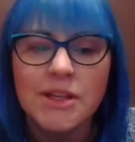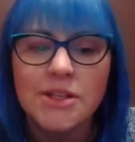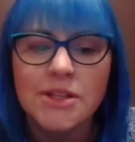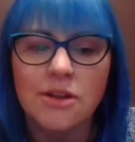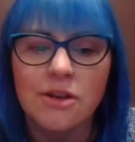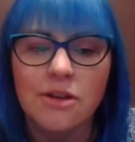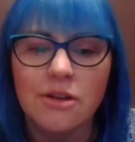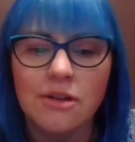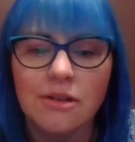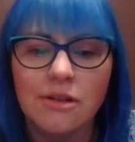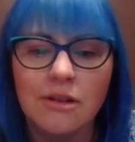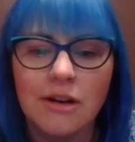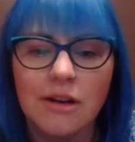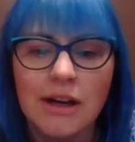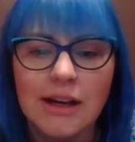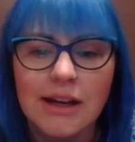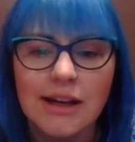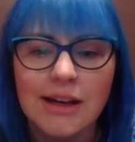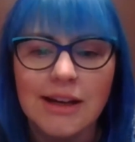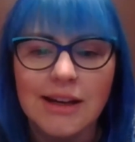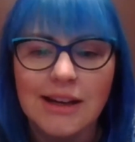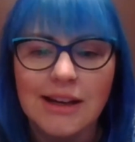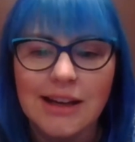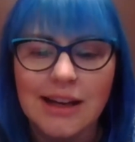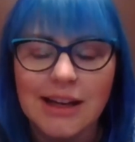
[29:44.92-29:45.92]
So
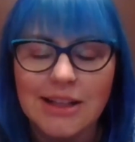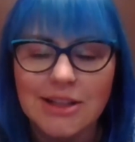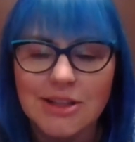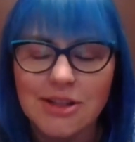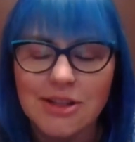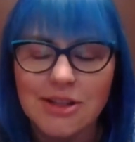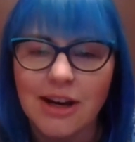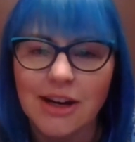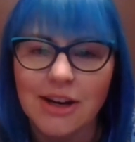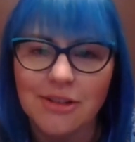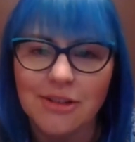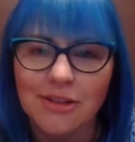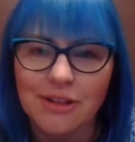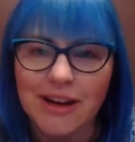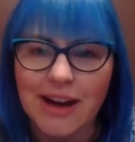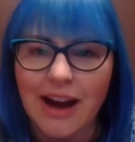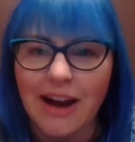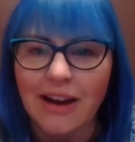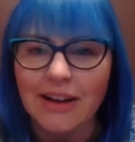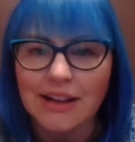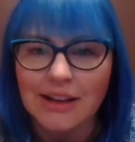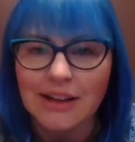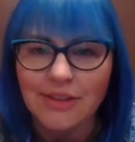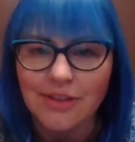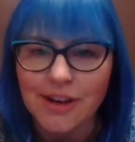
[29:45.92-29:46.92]
it's not a
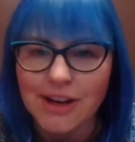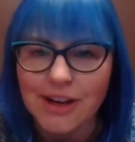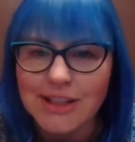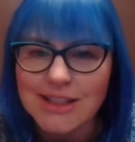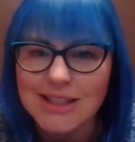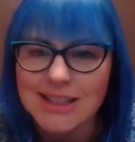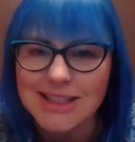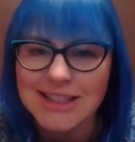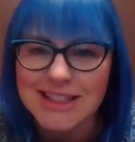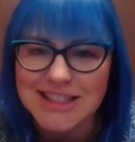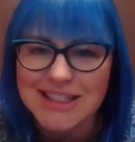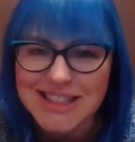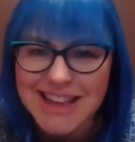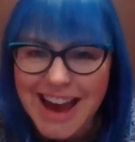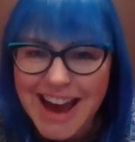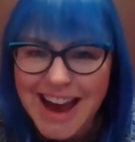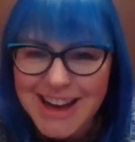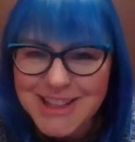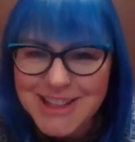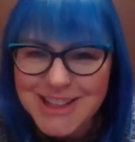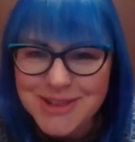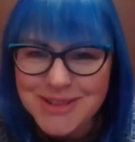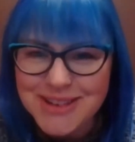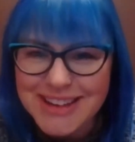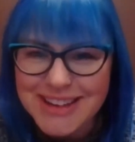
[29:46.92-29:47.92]
reality for us in
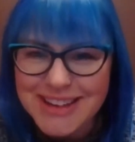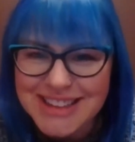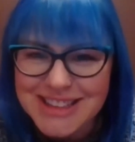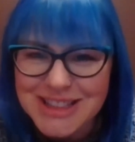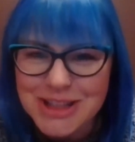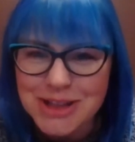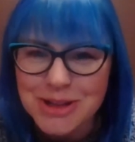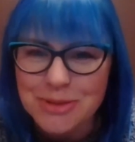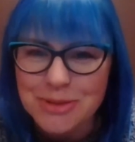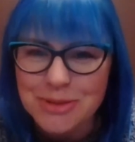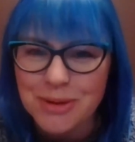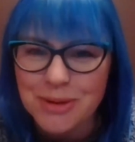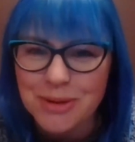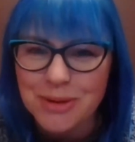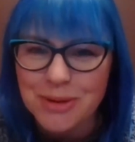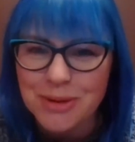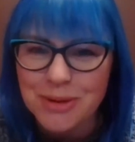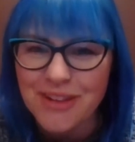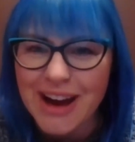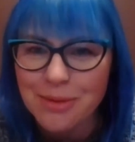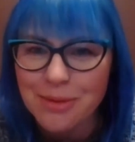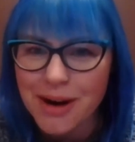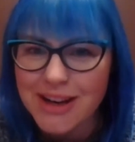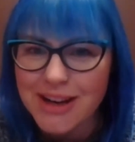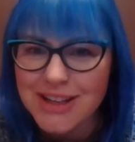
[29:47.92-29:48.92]
Saskatchewan to
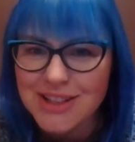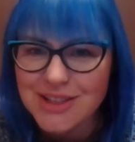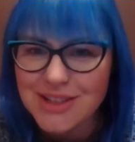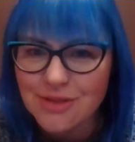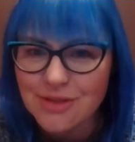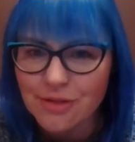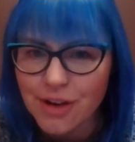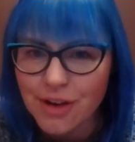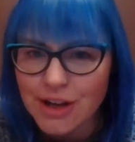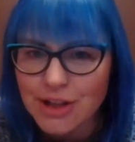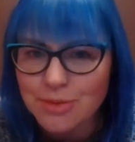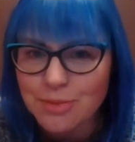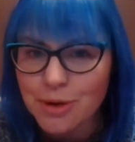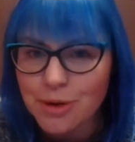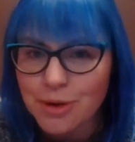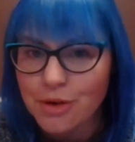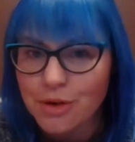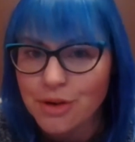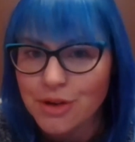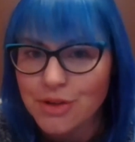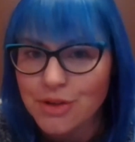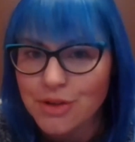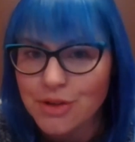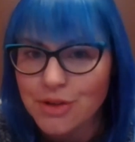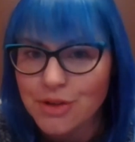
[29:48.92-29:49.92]
provide fresh
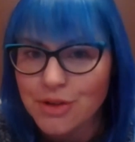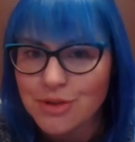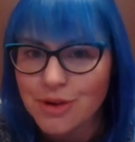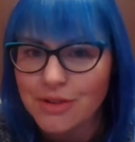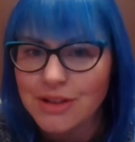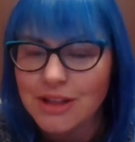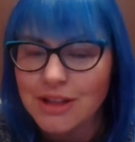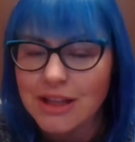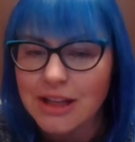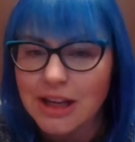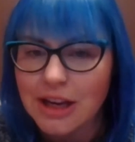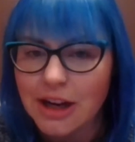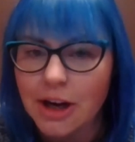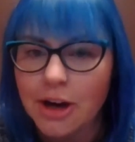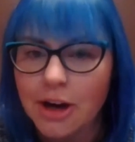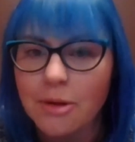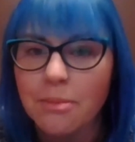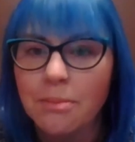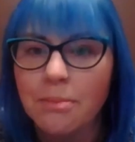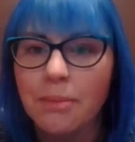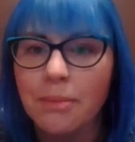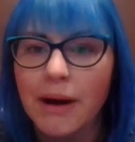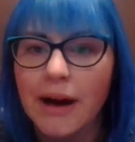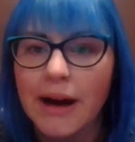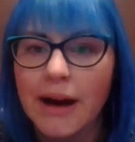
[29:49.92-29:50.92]
produce throughout the
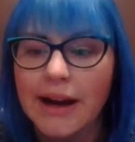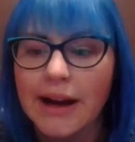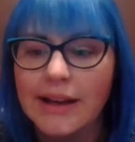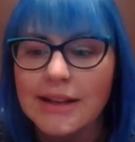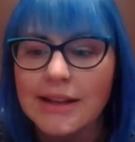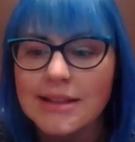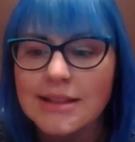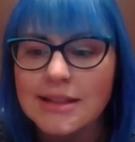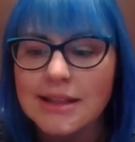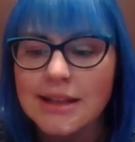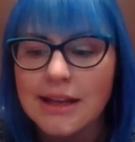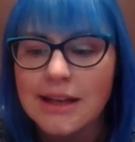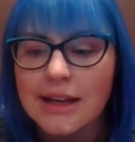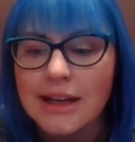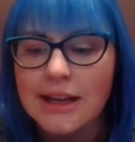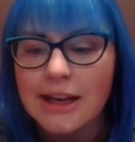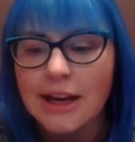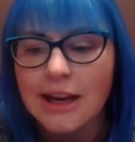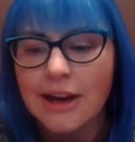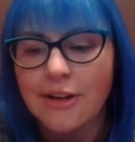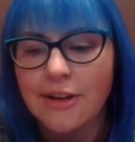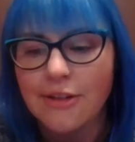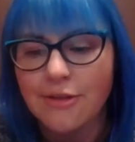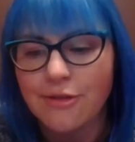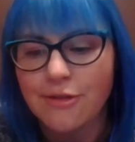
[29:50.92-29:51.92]
year, but
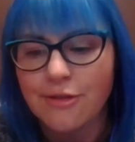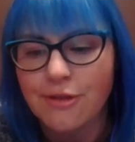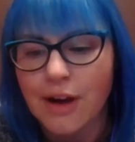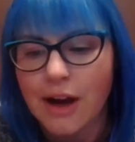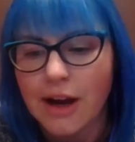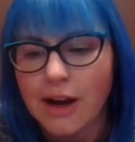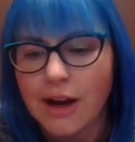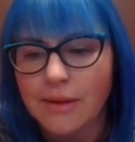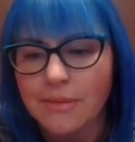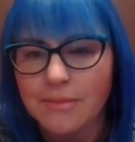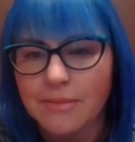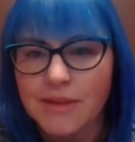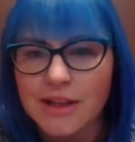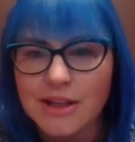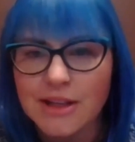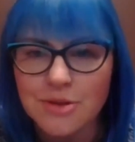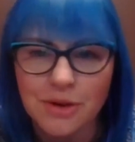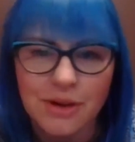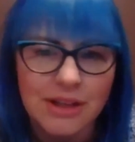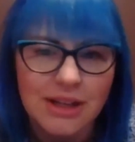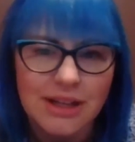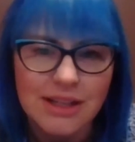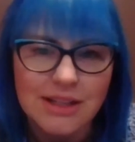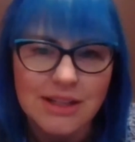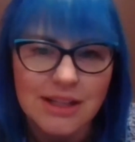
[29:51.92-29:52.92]
if um, these
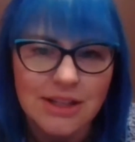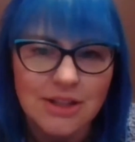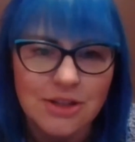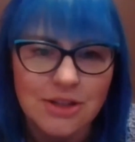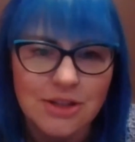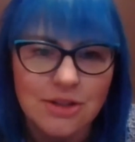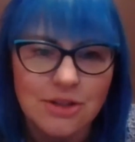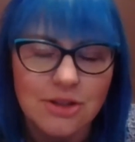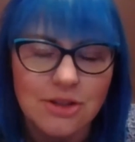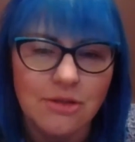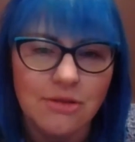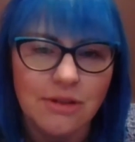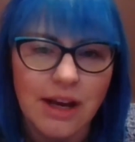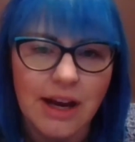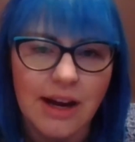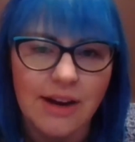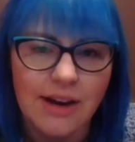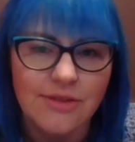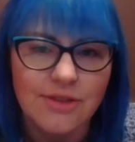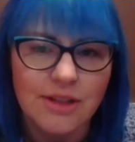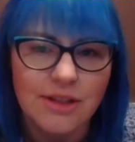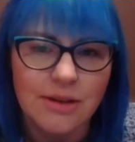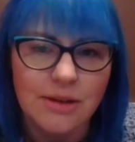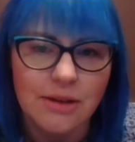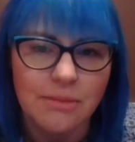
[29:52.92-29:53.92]
organizations don't
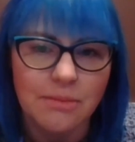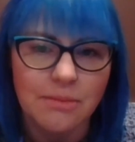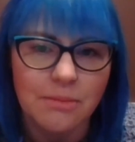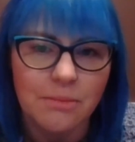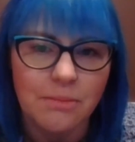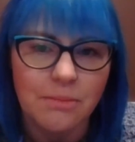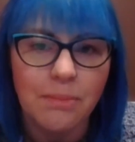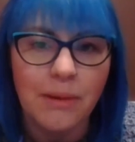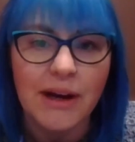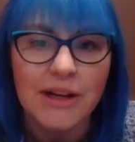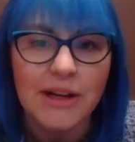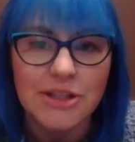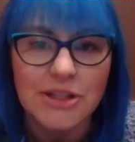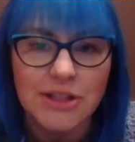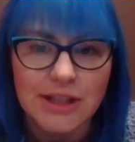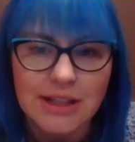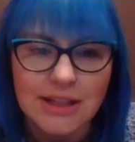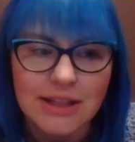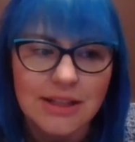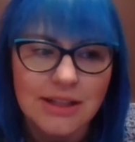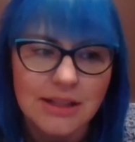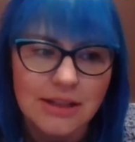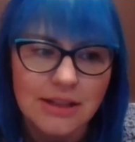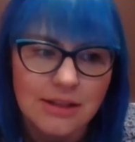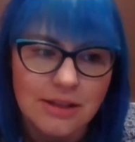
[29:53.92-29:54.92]
have to
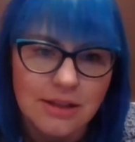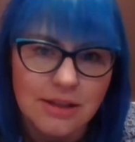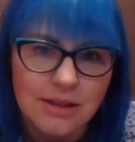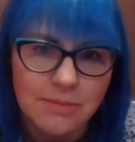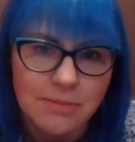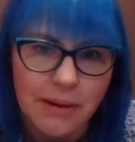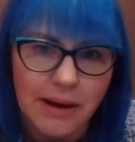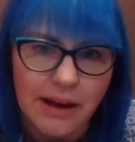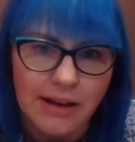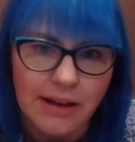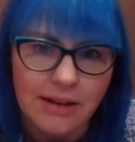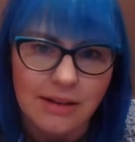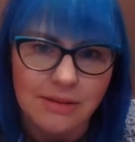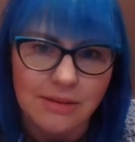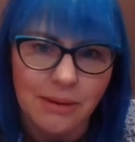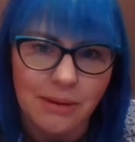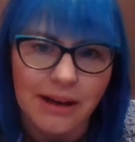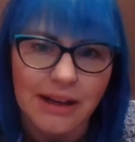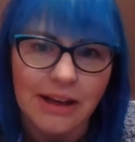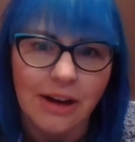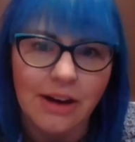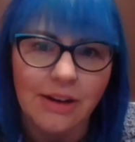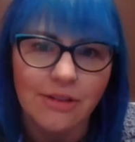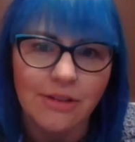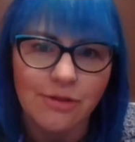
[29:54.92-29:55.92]
budget to spend
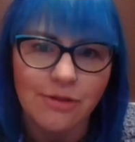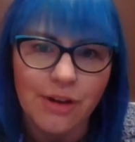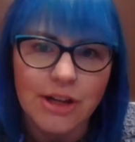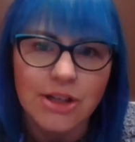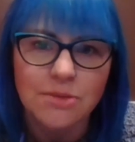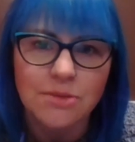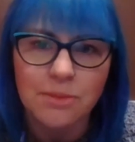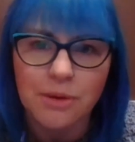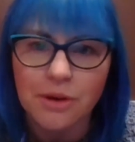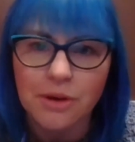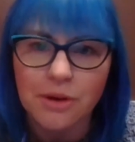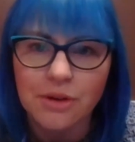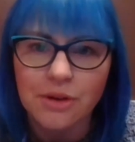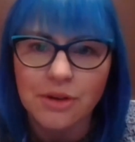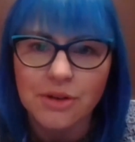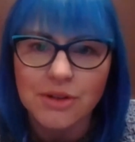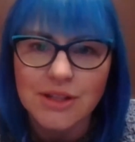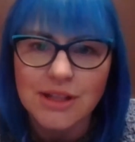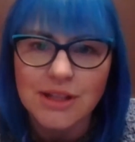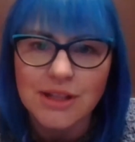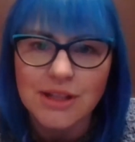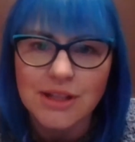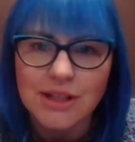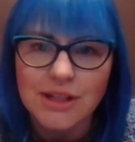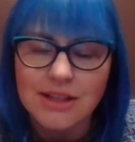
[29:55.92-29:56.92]
money on fresh
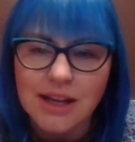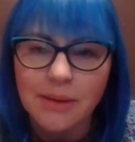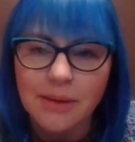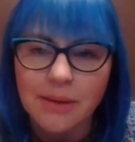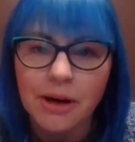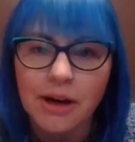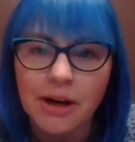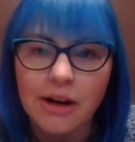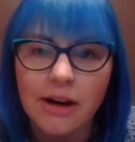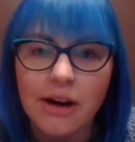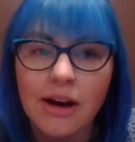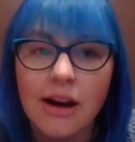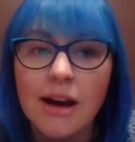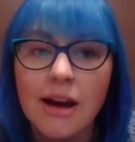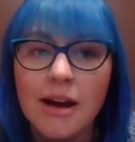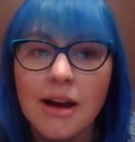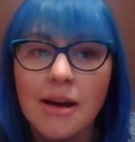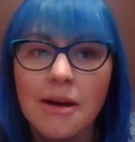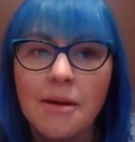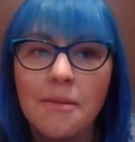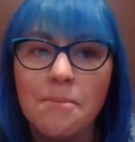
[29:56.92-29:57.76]
produce in the summer,